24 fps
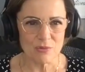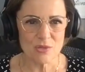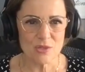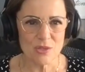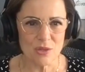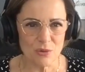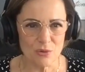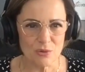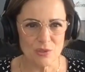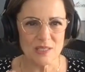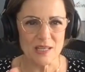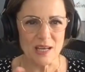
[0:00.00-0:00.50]

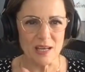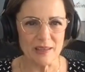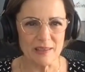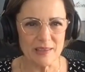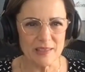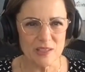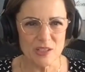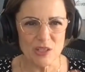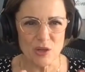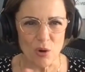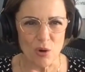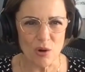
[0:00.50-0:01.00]
So
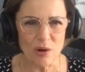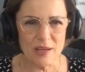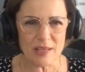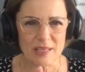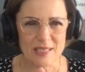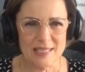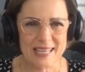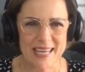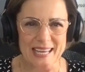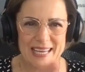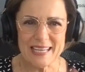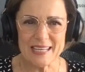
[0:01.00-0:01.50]

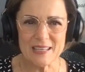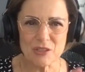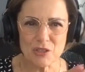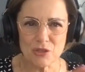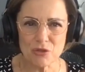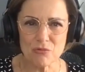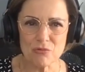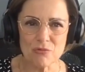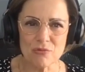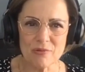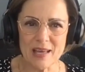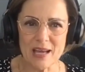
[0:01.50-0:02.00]
take us
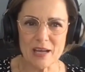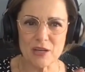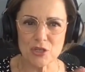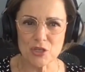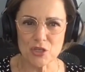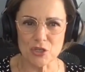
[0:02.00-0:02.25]
through that